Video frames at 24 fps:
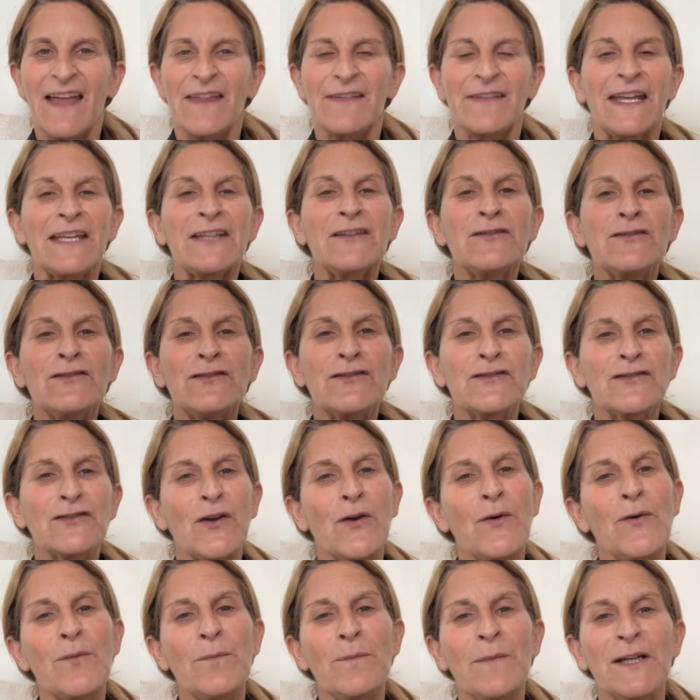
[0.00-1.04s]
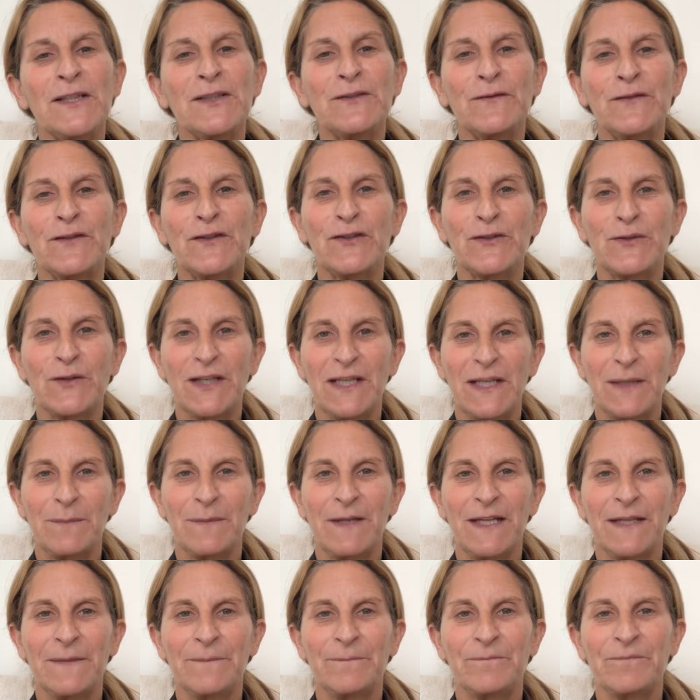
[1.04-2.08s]
Thank you so much for joining
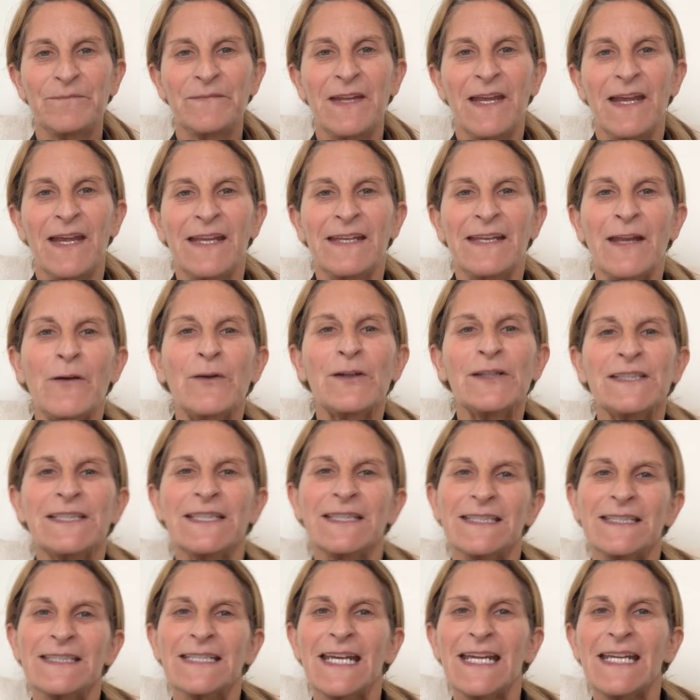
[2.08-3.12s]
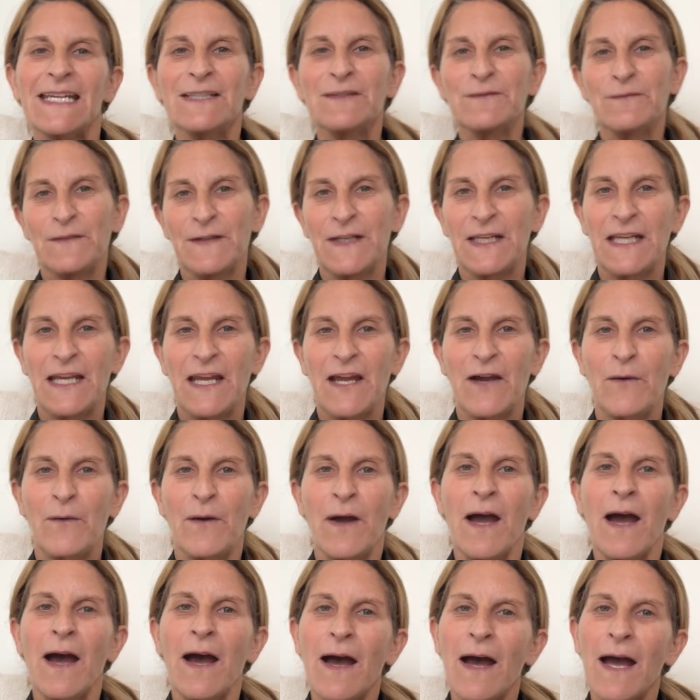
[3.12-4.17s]
me. Now in today's video,
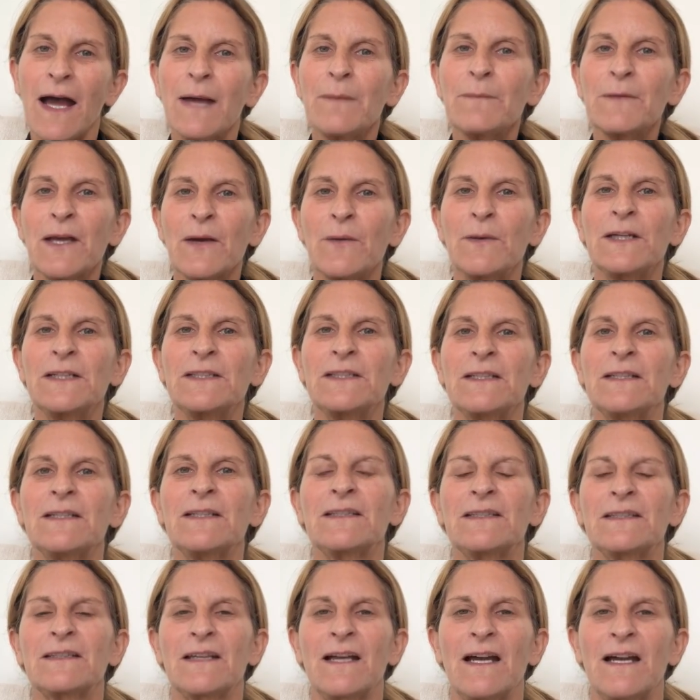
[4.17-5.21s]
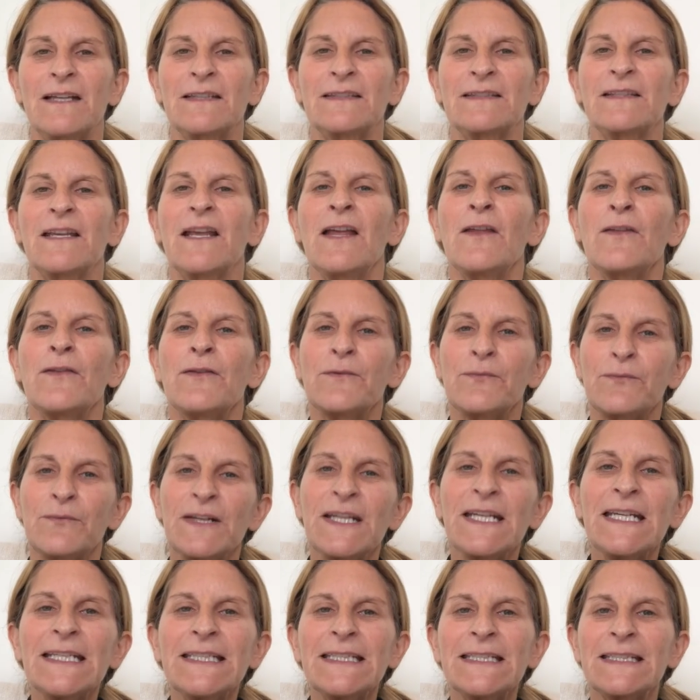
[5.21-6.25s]
I'm going to discuss
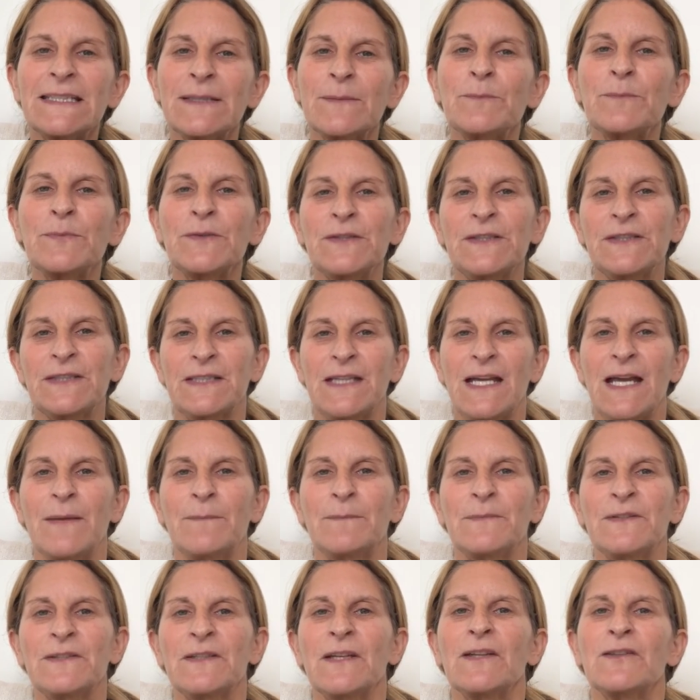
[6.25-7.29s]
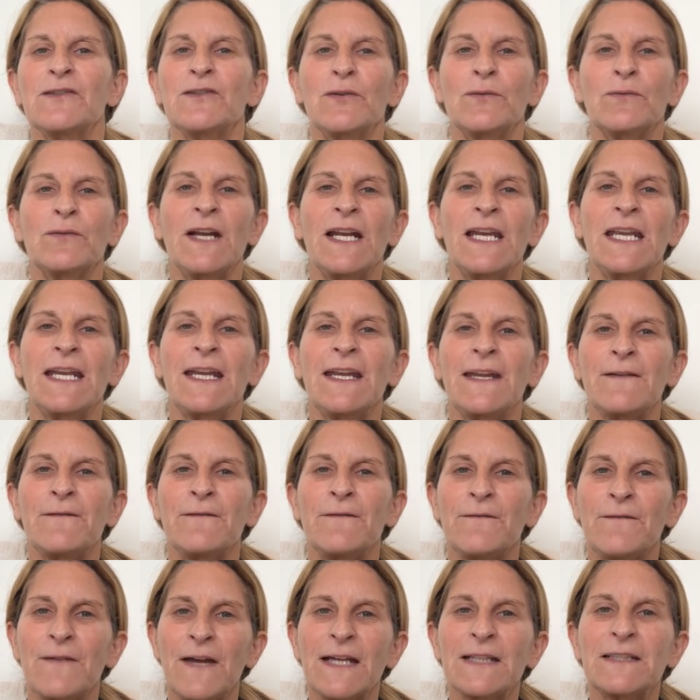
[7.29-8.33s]
3 simple steps to writing
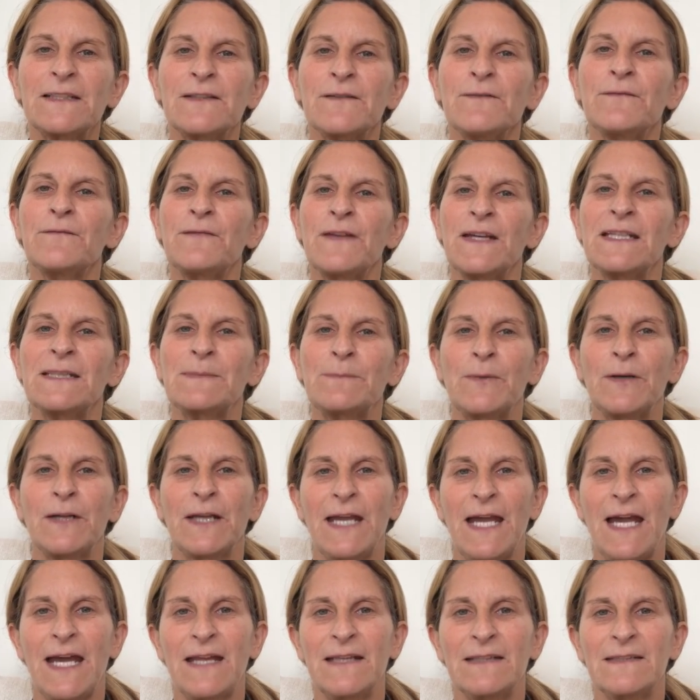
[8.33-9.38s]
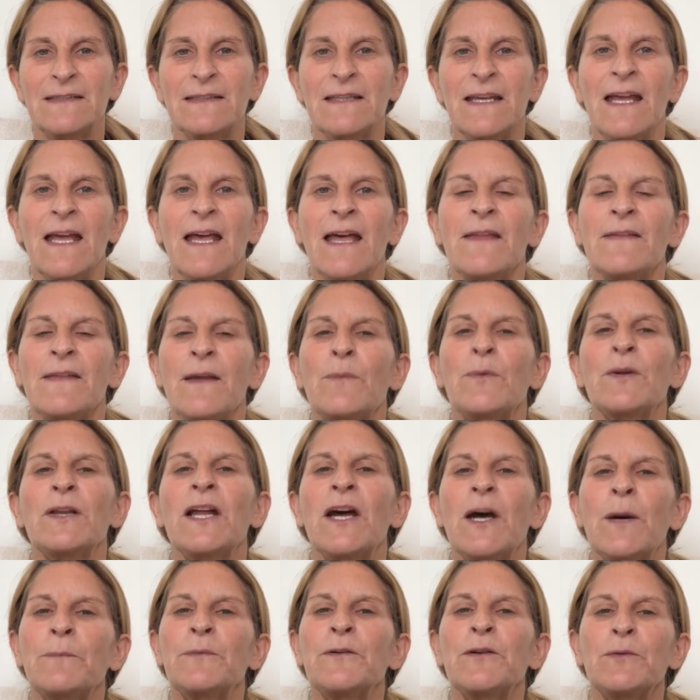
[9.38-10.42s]
effective Facebook ads that will
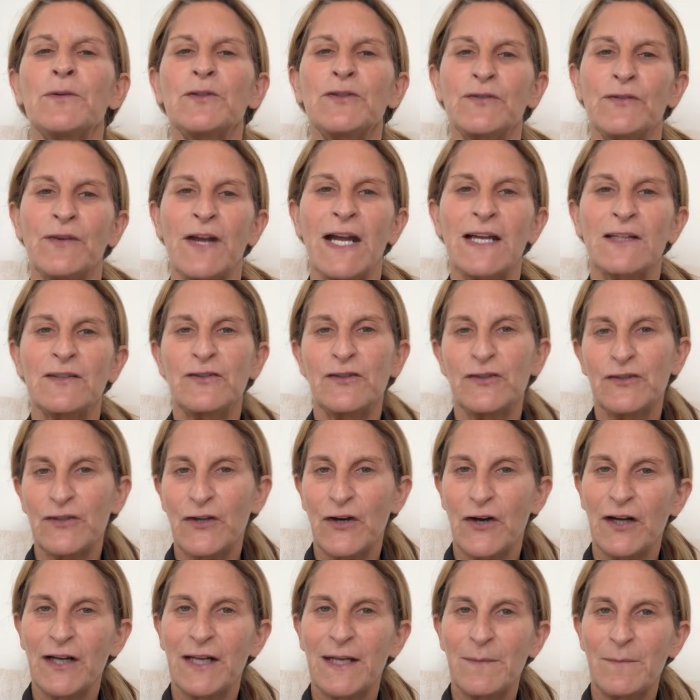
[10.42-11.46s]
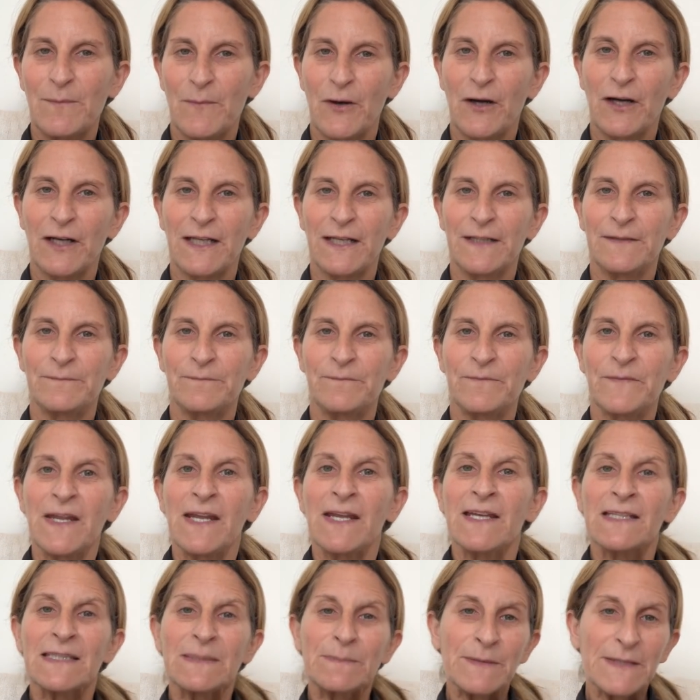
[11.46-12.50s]
help you attract your target market.
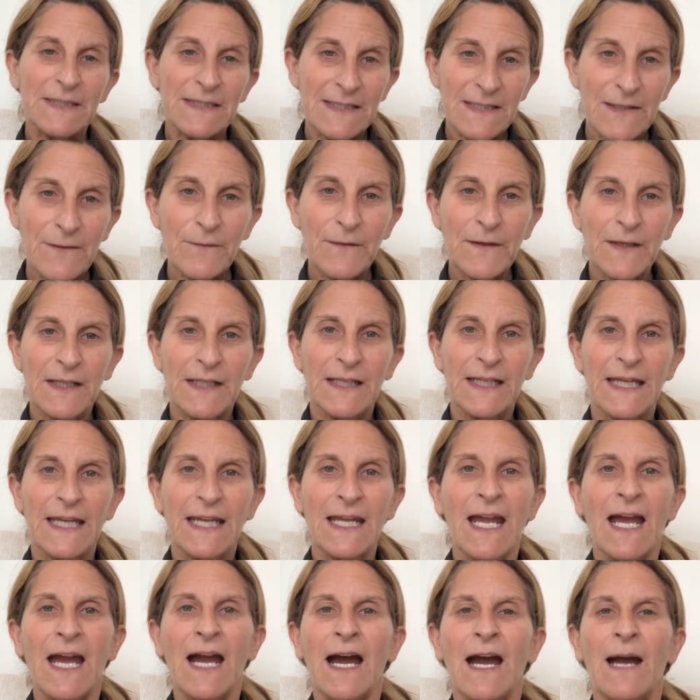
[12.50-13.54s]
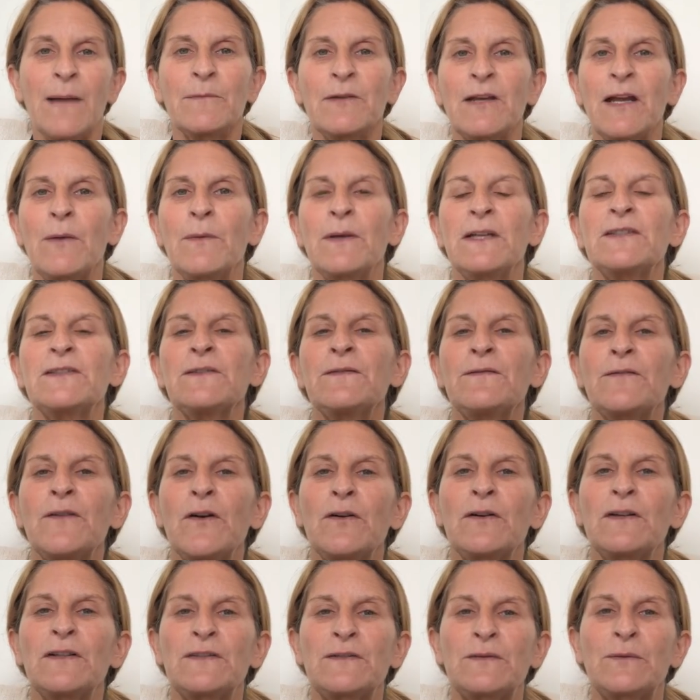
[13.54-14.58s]
Specifically, I'm going to
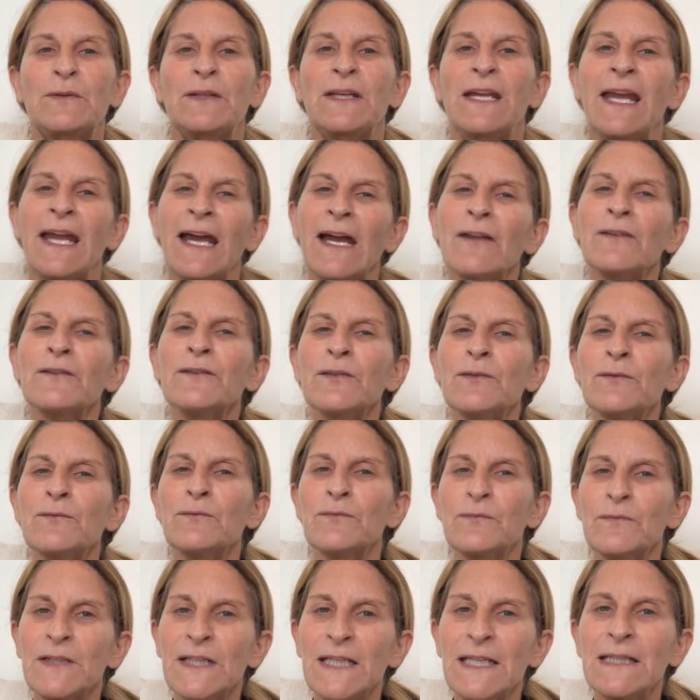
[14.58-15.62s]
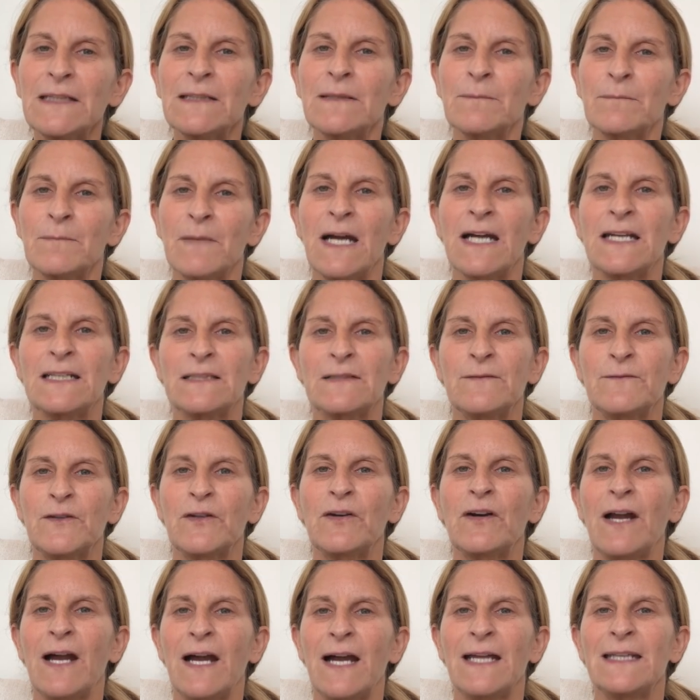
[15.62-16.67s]
focus on how to read the minds of your
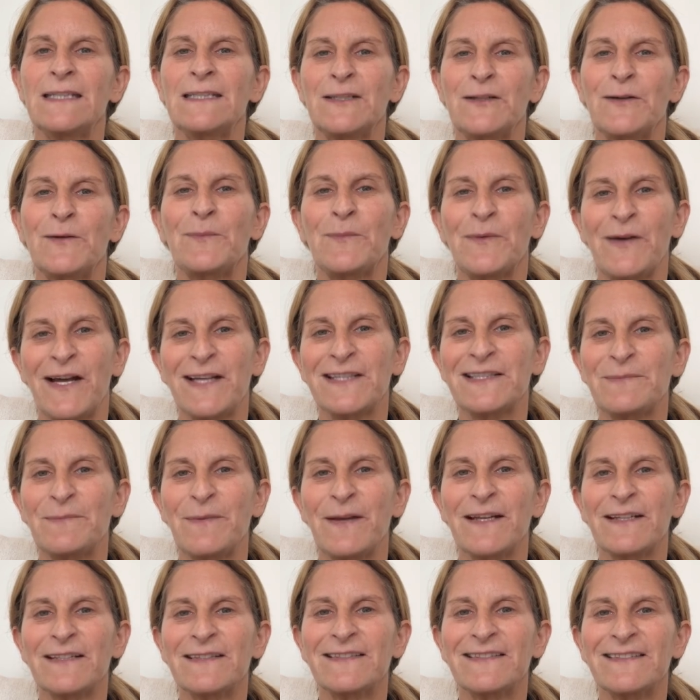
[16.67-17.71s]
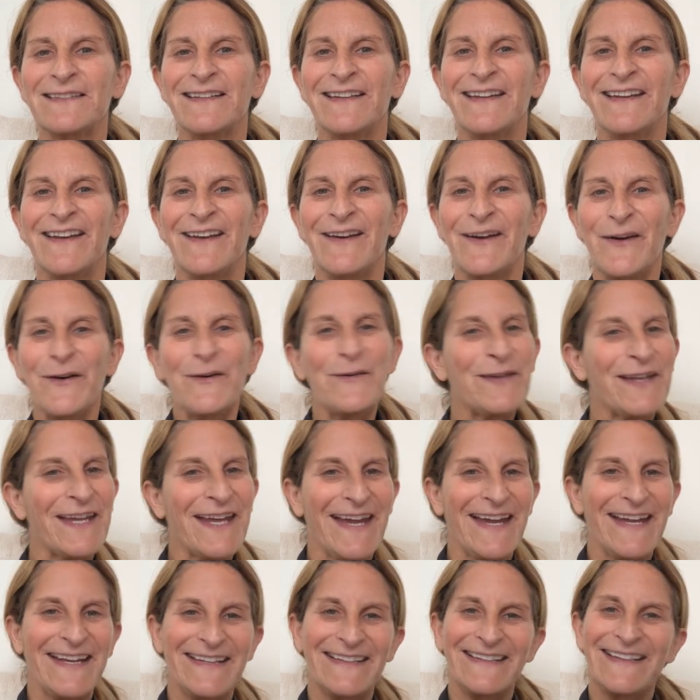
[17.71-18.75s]
ideal prospects.
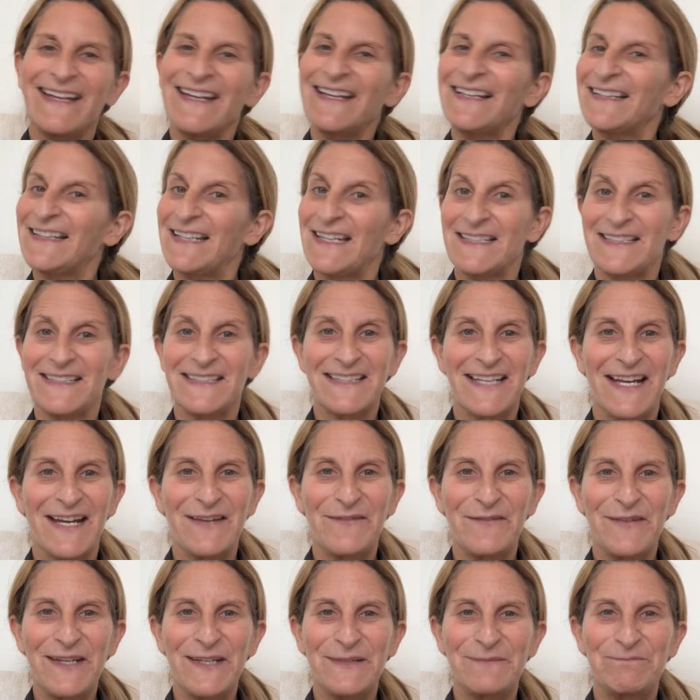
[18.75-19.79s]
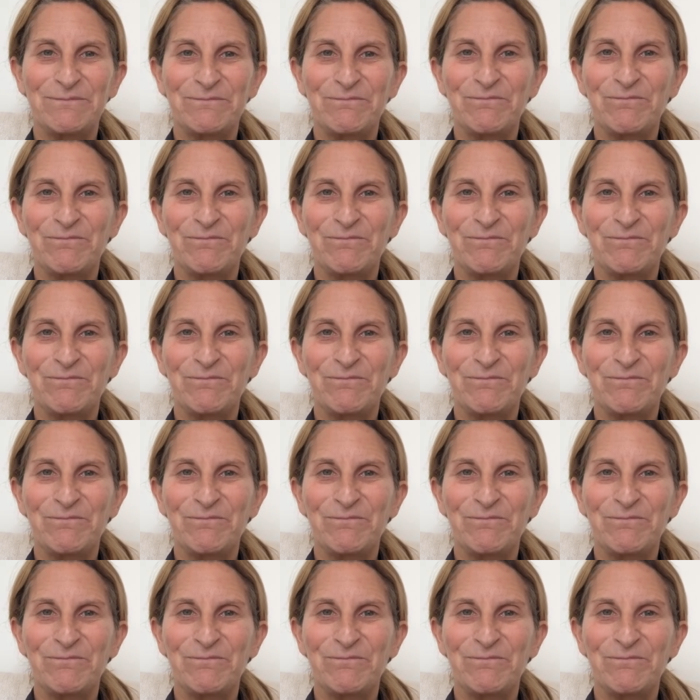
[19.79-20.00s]
Okay, let's dive in.